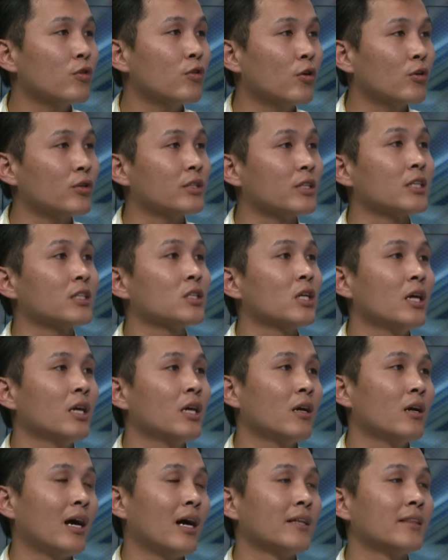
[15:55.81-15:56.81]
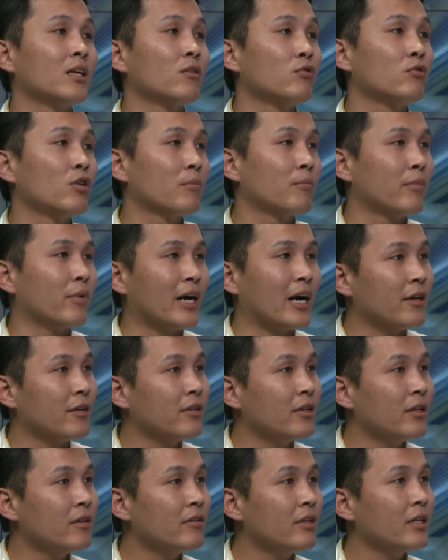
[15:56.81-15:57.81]
contexts, I think we are
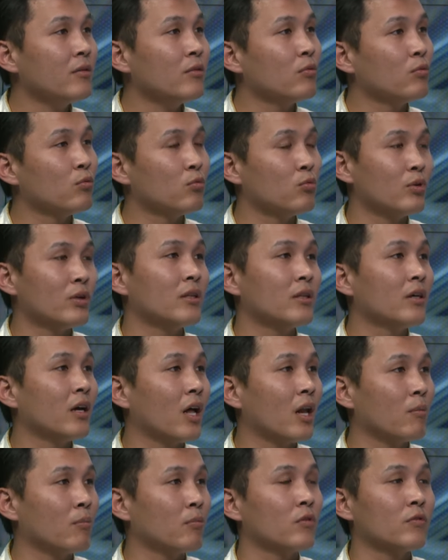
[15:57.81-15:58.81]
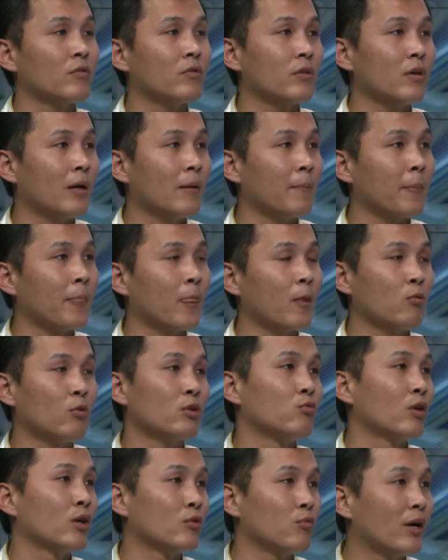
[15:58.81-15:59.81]
pioneering with the help of,
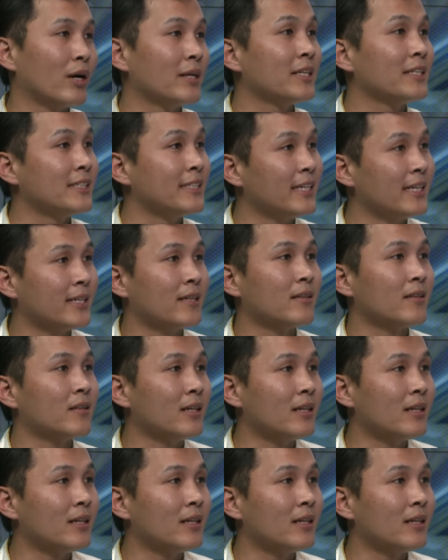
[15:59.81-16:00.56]
with Wadhwani taking the